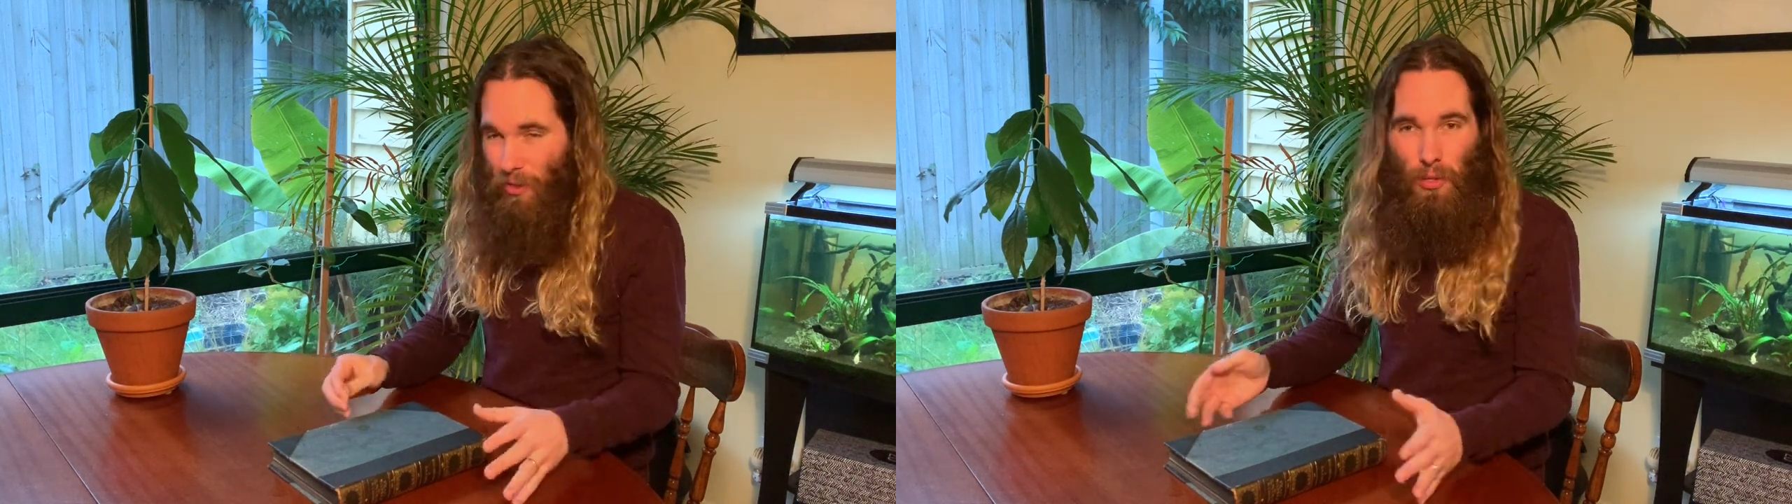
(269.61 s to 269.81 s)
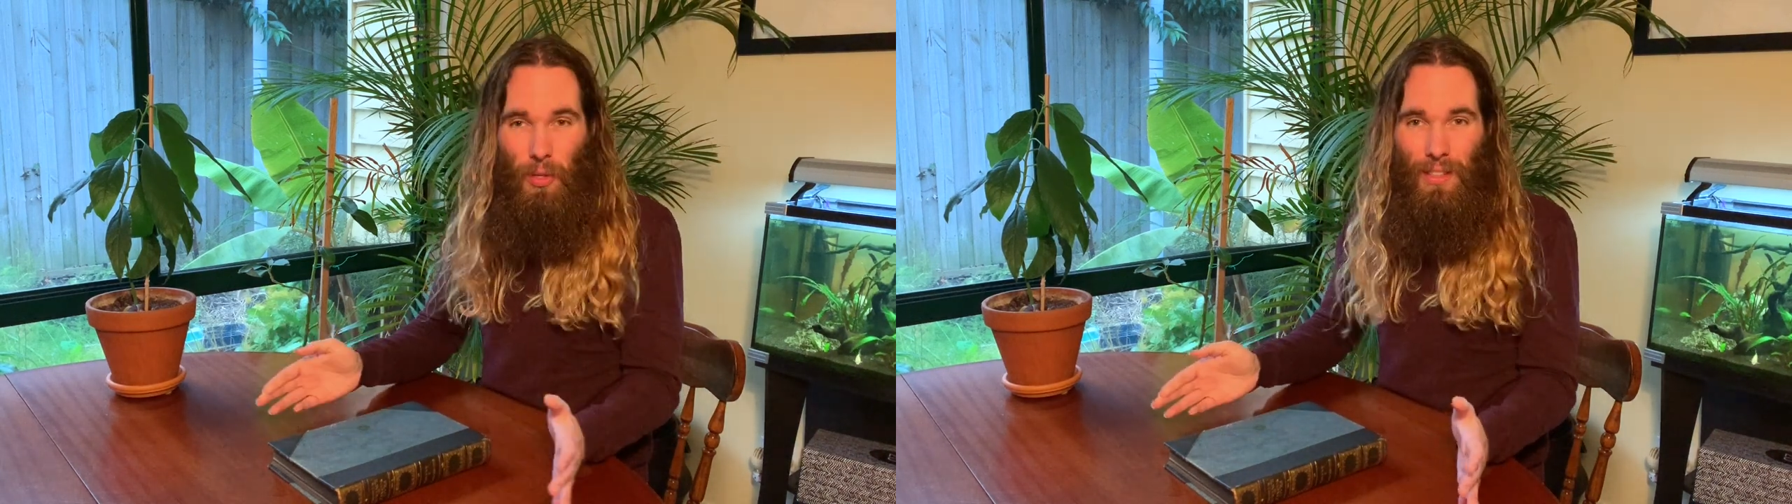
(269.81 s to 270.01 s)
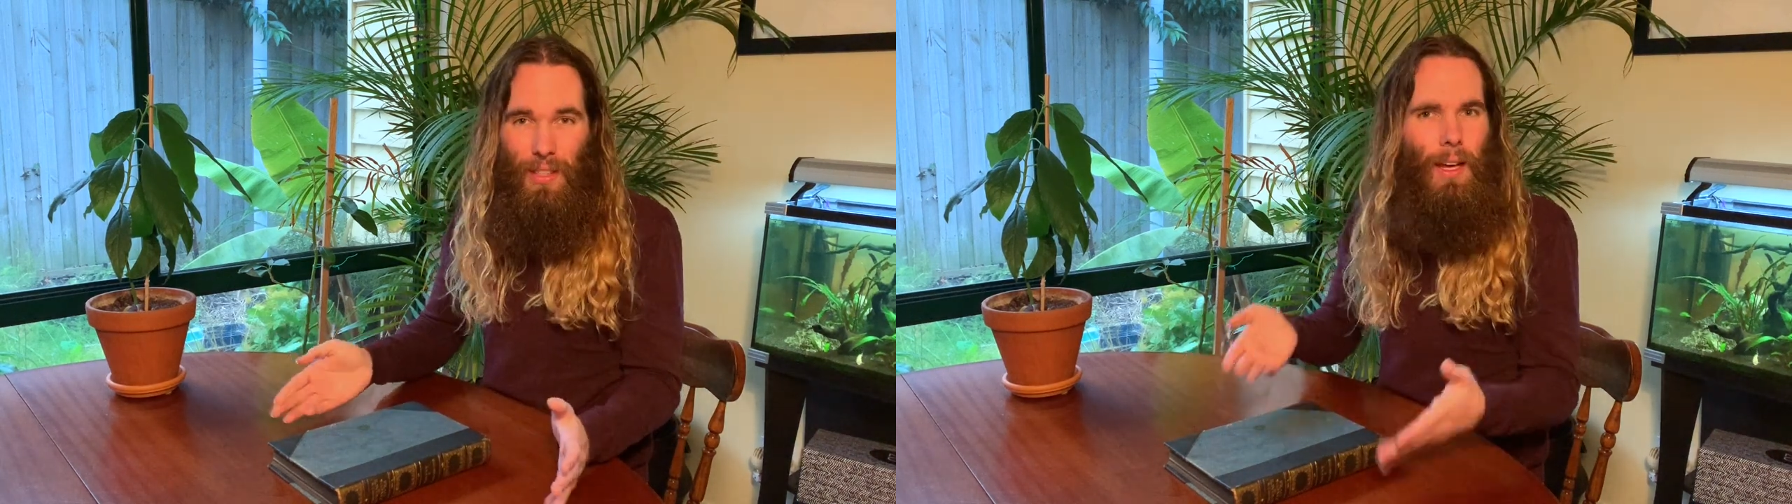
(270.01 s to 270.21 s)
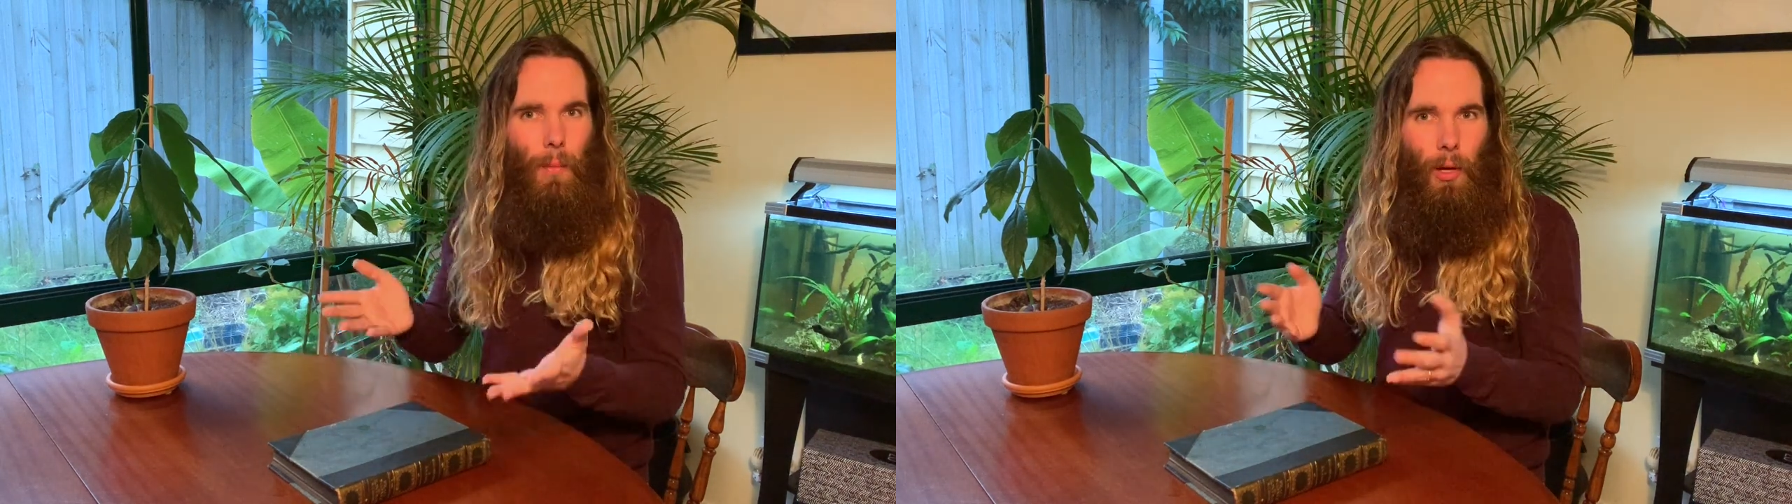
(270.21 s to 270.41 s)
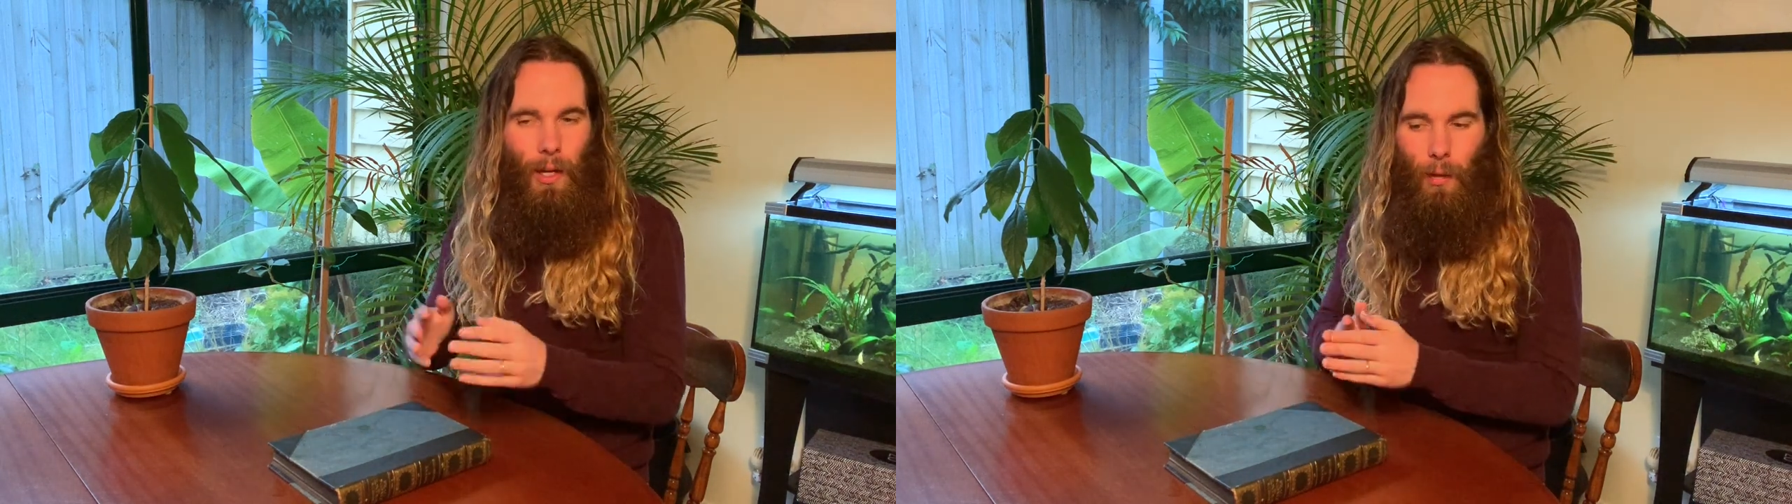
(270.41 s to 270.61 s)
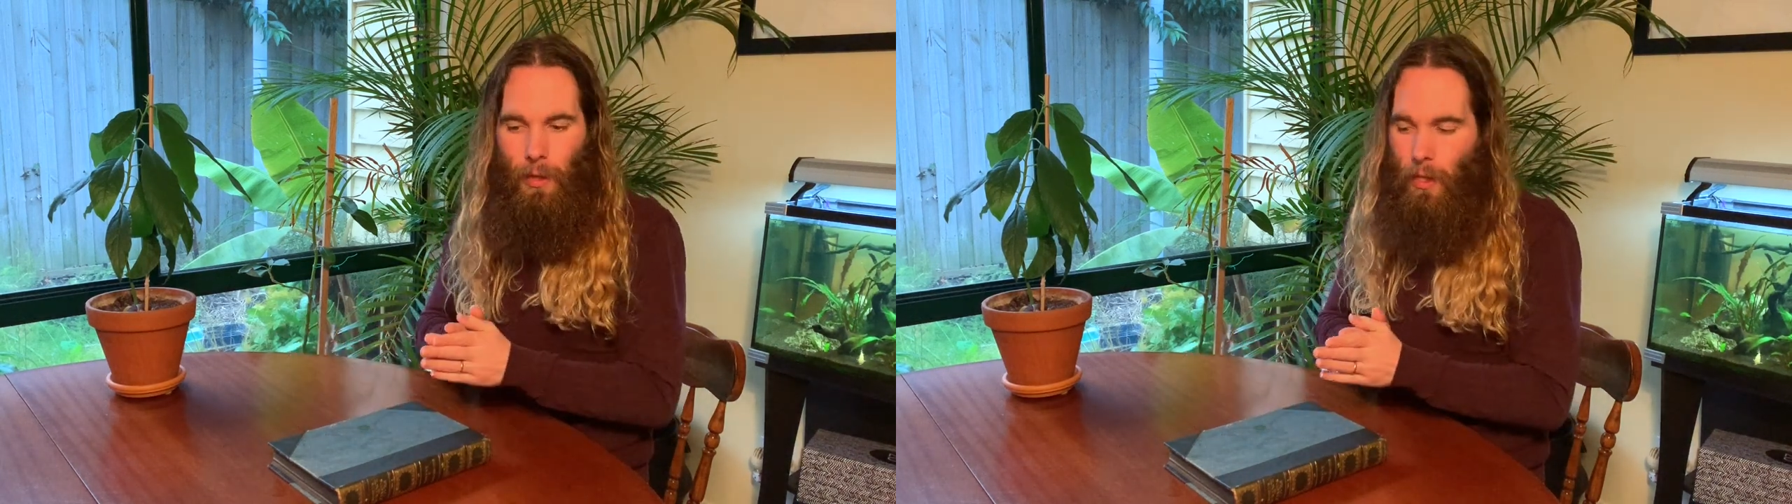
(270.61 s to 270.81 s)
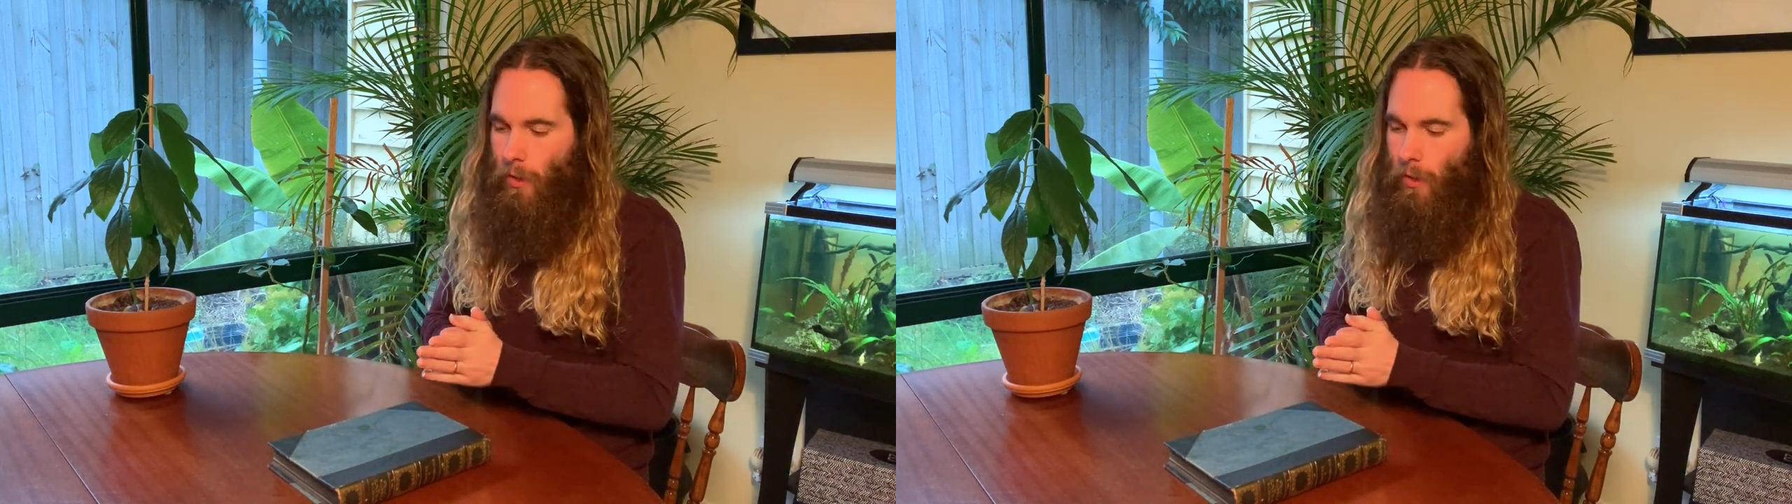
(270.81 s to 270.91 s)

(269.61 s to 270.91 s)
to do anything, but I am now.